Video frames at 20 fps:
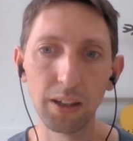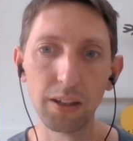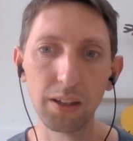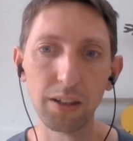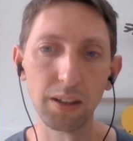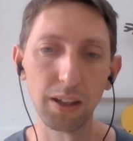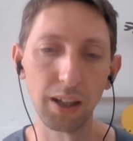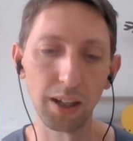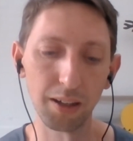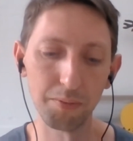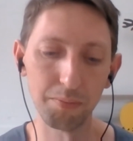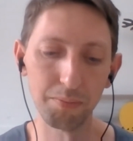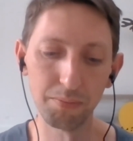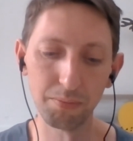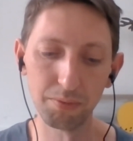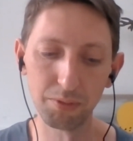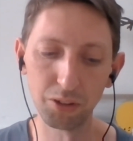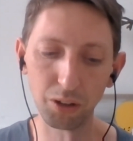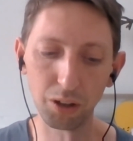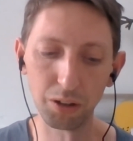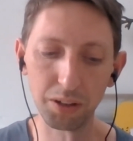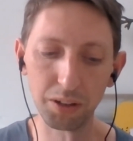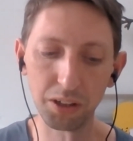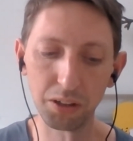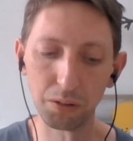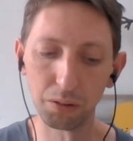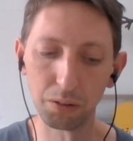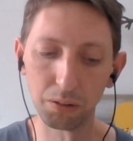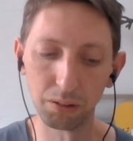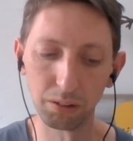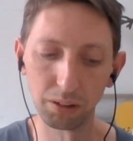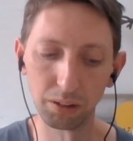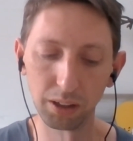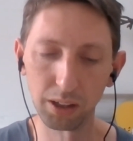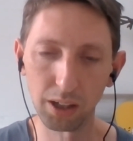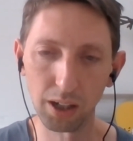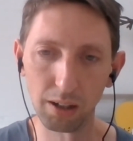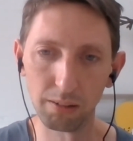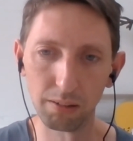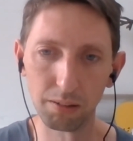not only your
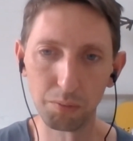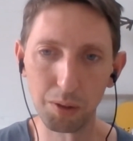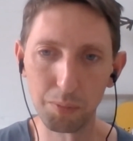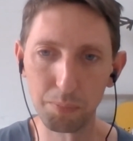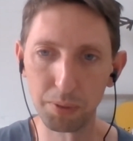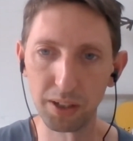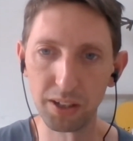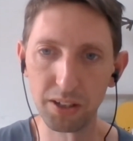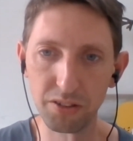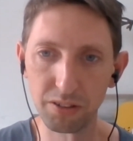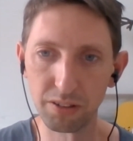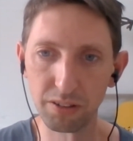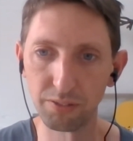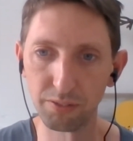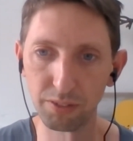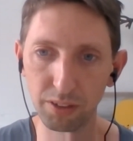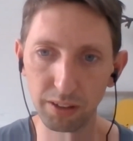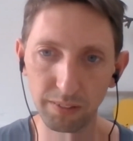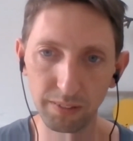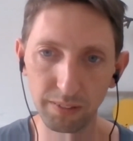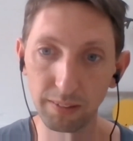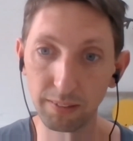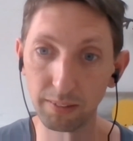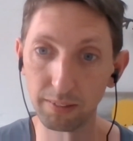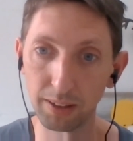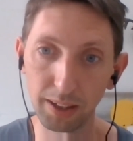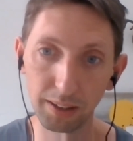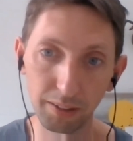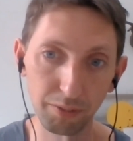current web pages versus like